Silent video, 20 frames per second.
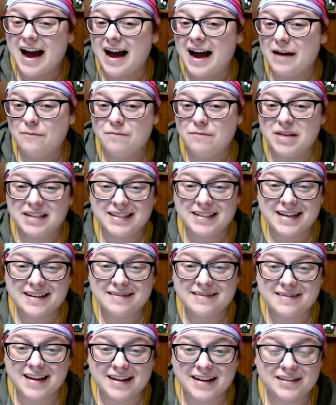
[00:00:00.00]
I'm
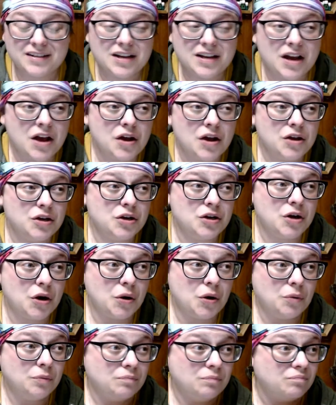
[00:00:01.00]
missing this, you
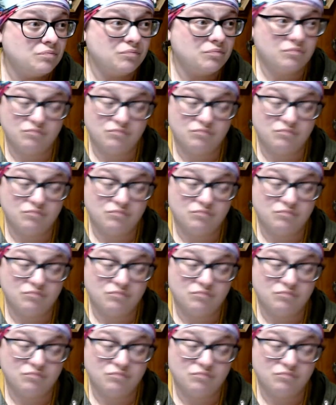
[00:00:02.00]
know,